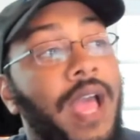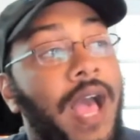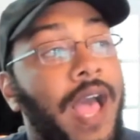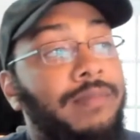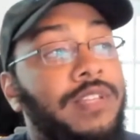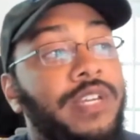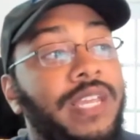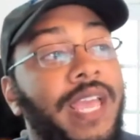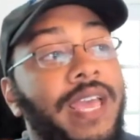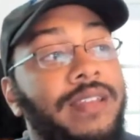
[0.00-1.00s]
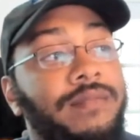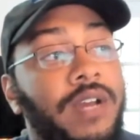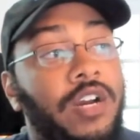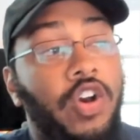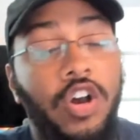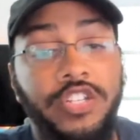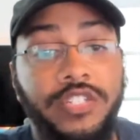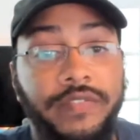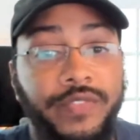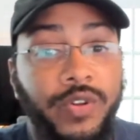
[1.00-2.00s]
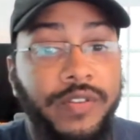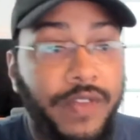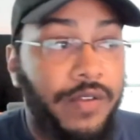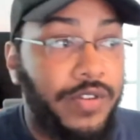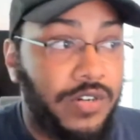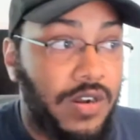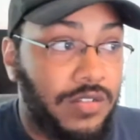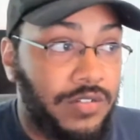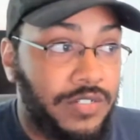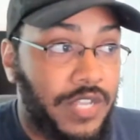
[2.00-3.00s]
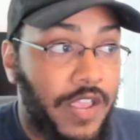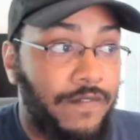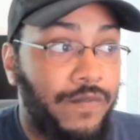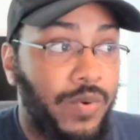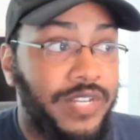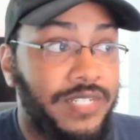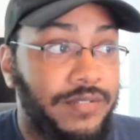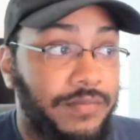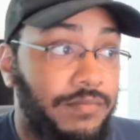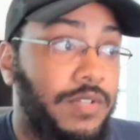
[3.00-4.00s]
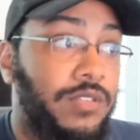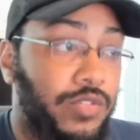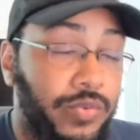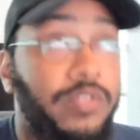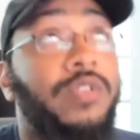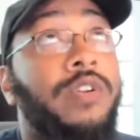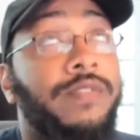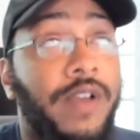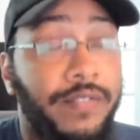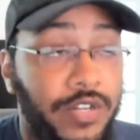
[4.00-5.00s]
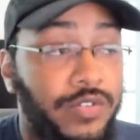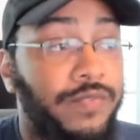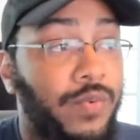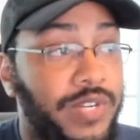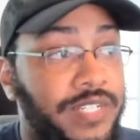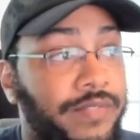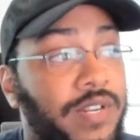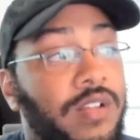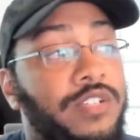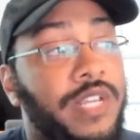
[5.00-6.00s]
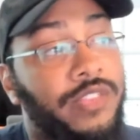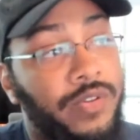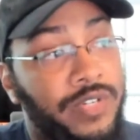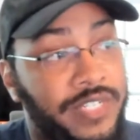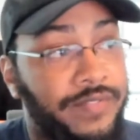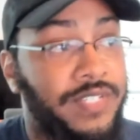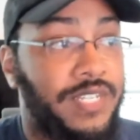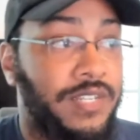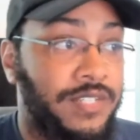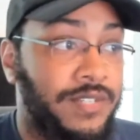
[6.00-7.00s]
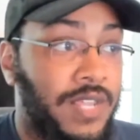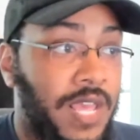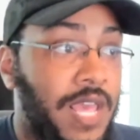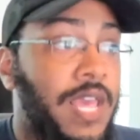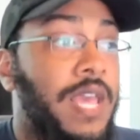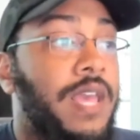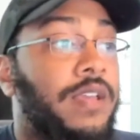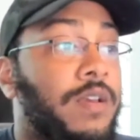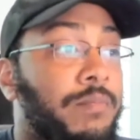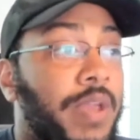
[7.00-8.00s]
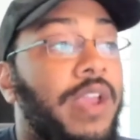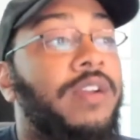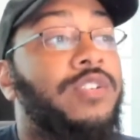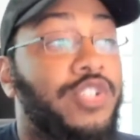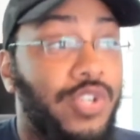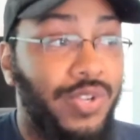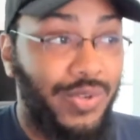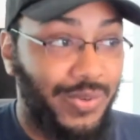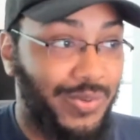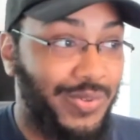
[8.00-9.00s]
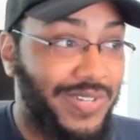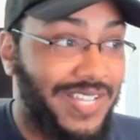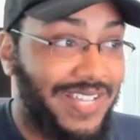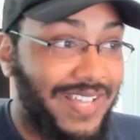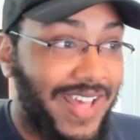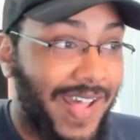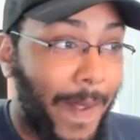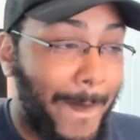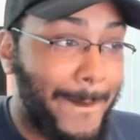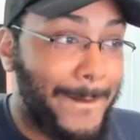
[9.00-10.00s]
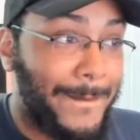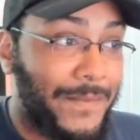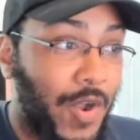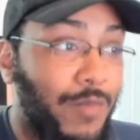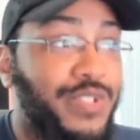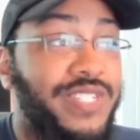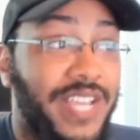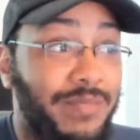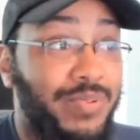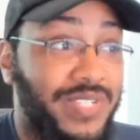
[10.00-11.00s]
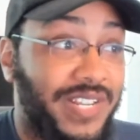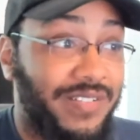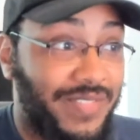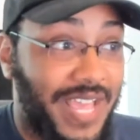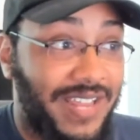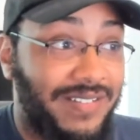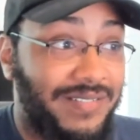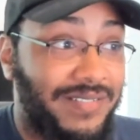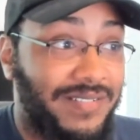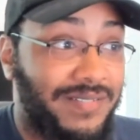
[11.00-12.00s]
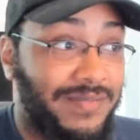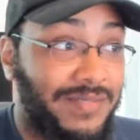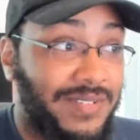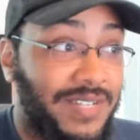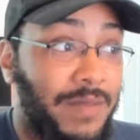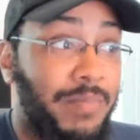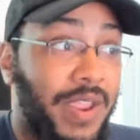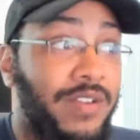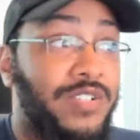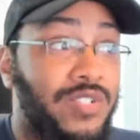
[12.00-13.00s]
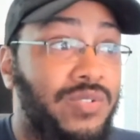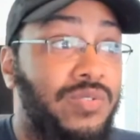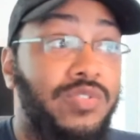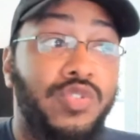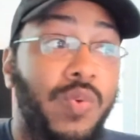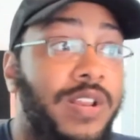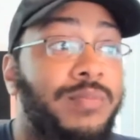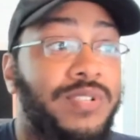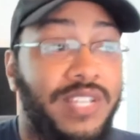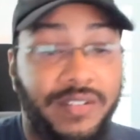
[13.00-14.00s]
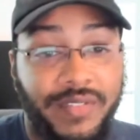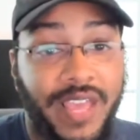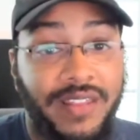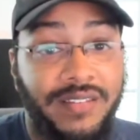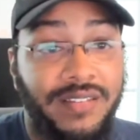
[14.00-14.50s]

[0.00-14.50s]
I'm looking at a cost of $3,547.37 compared to almost 10% of that, compared to 20% of that.